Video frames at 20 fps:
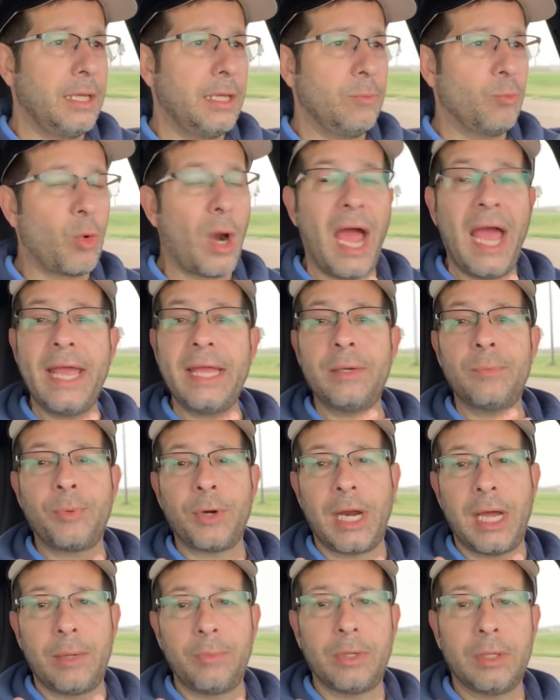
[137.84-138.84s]
ride
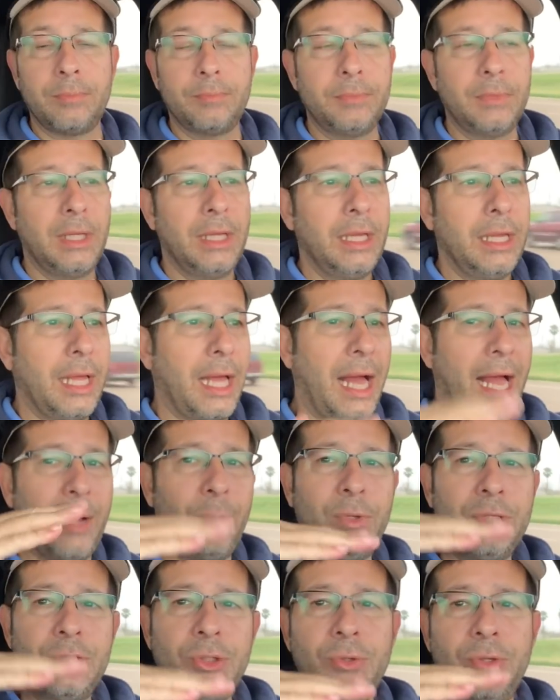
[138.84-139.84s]
problem. I
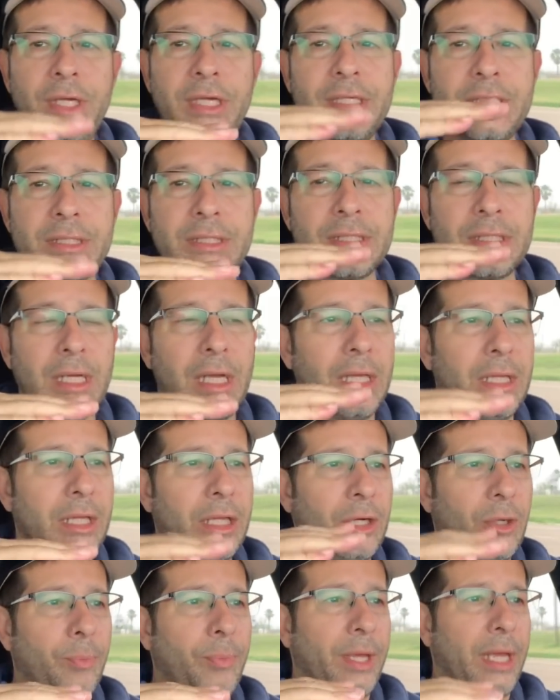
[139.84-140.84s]
would do this a
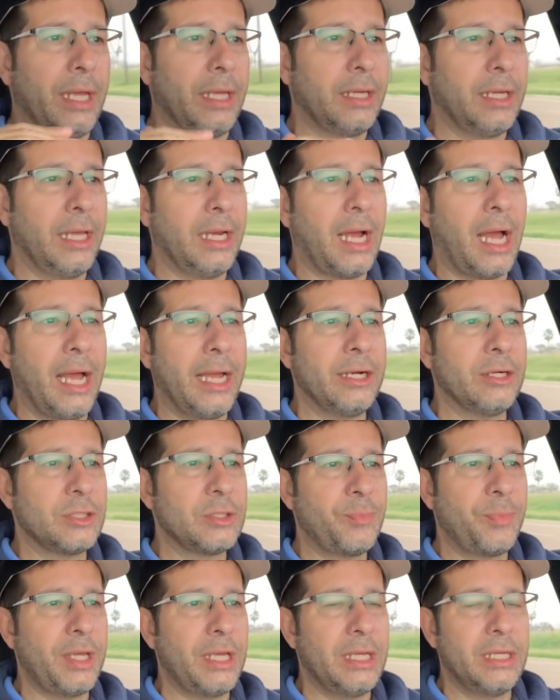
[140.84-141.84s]
little bit at higher
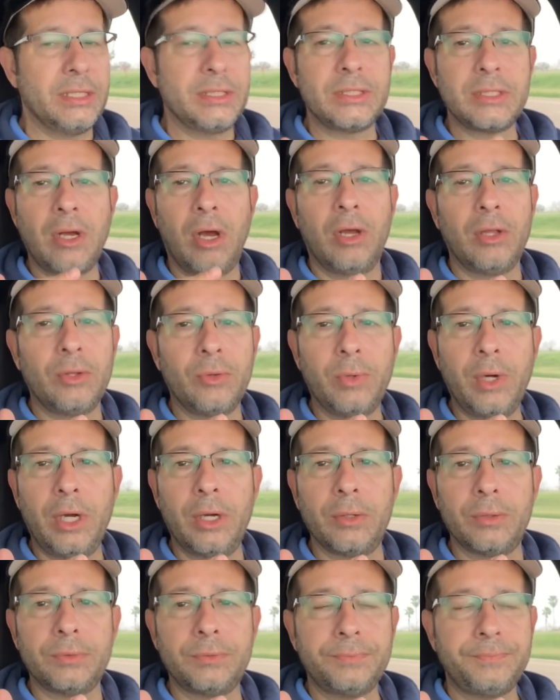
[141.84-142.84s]
speeds on the
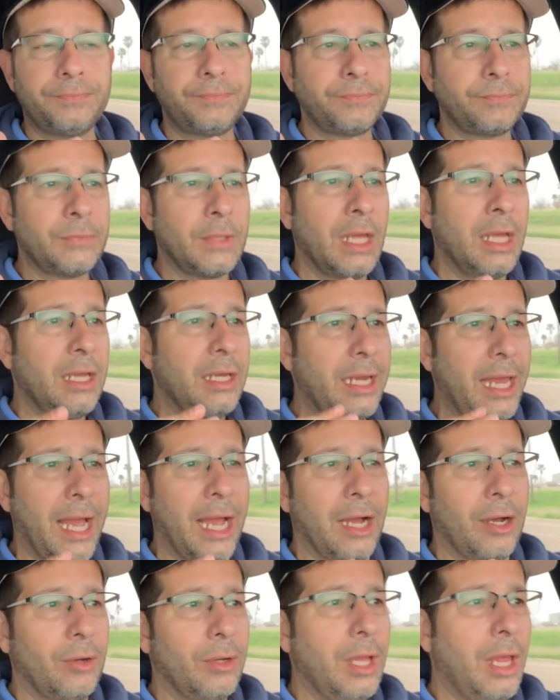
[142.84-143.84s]
road.
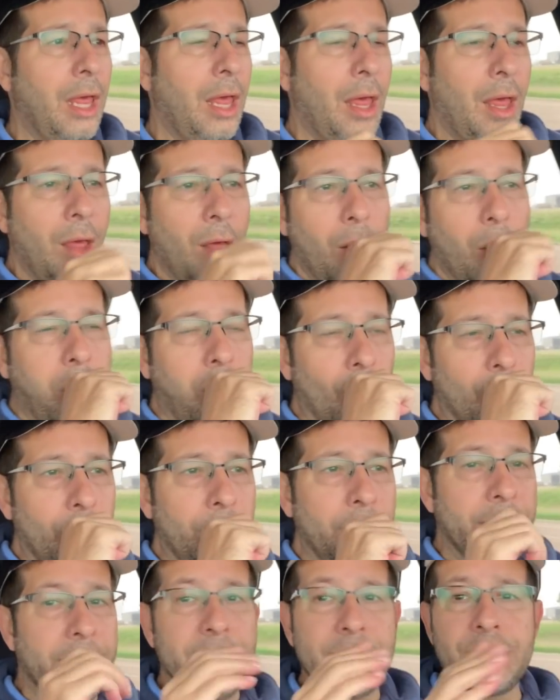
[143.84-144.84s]
Now,
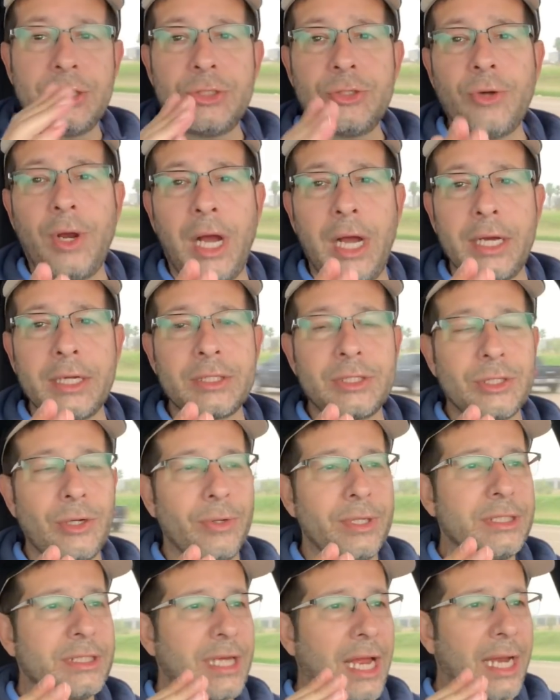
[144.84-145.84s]
it's a truck,
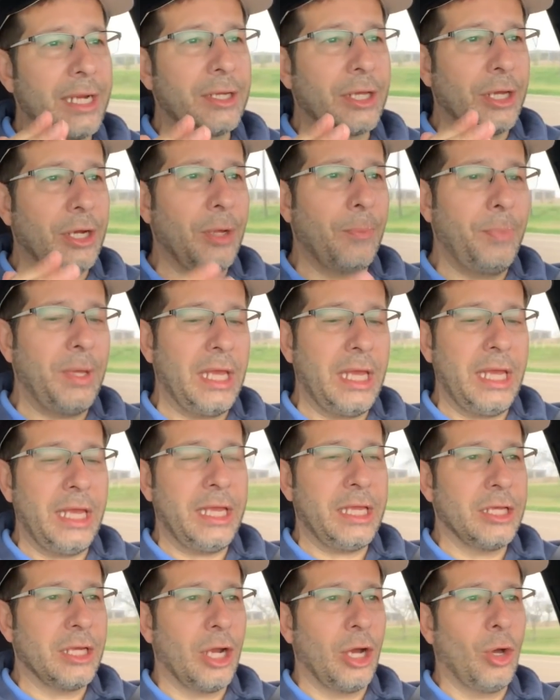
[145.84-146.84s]
so it's not going to be,
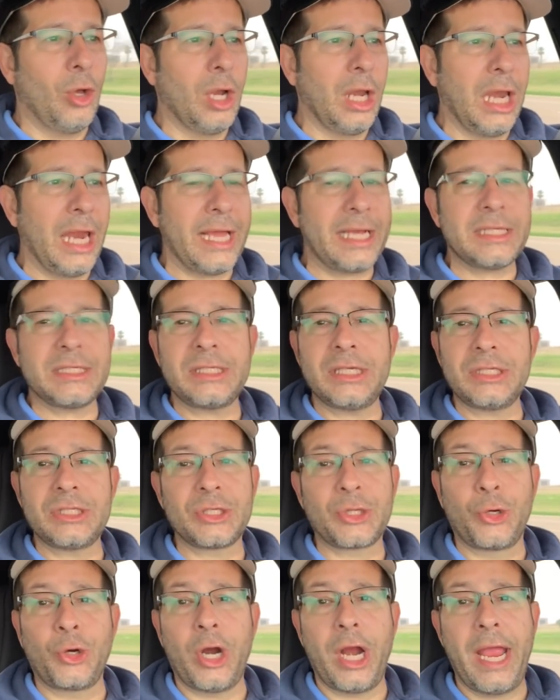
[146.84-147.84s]
you know,
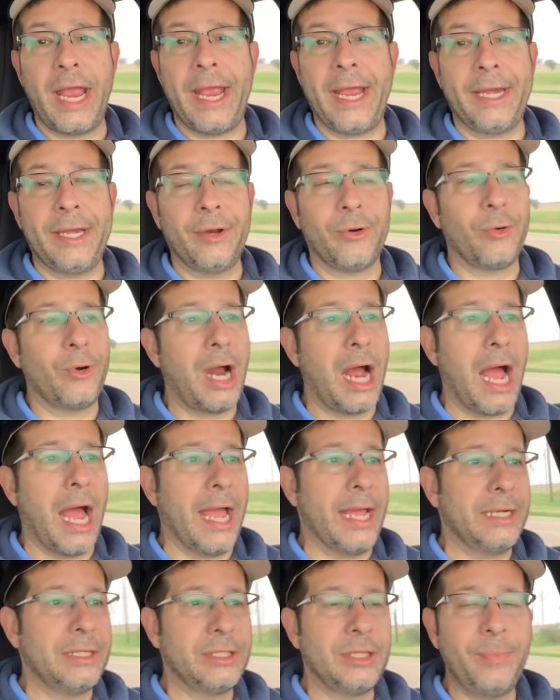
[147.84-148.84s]
Lexus grade
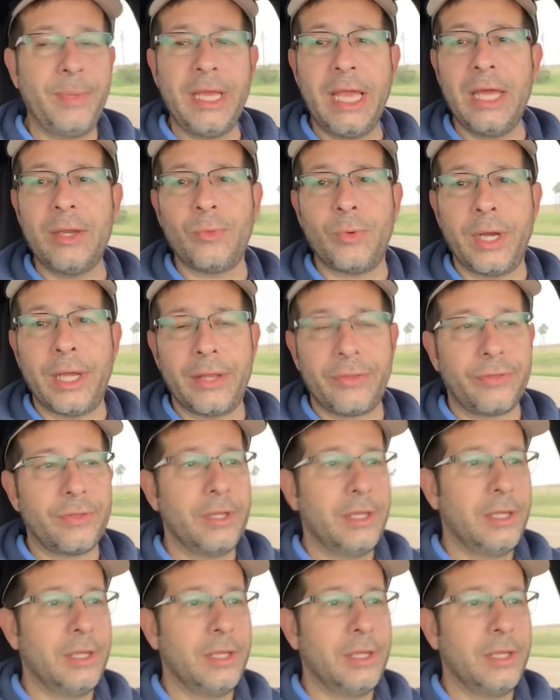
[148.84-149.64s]
ride to begin with,